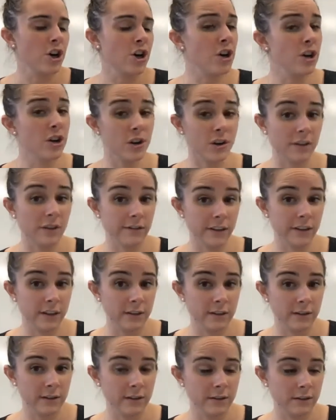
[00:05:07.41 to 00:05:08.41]
hoof,
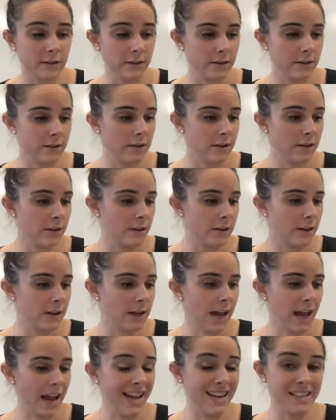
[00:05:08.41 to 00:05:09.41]

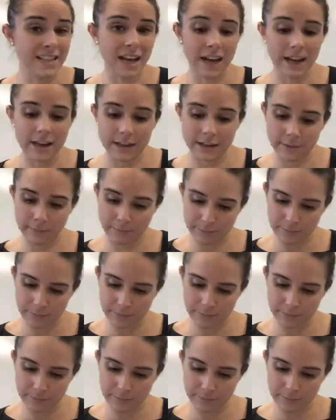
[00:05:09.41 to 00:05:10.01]
and head.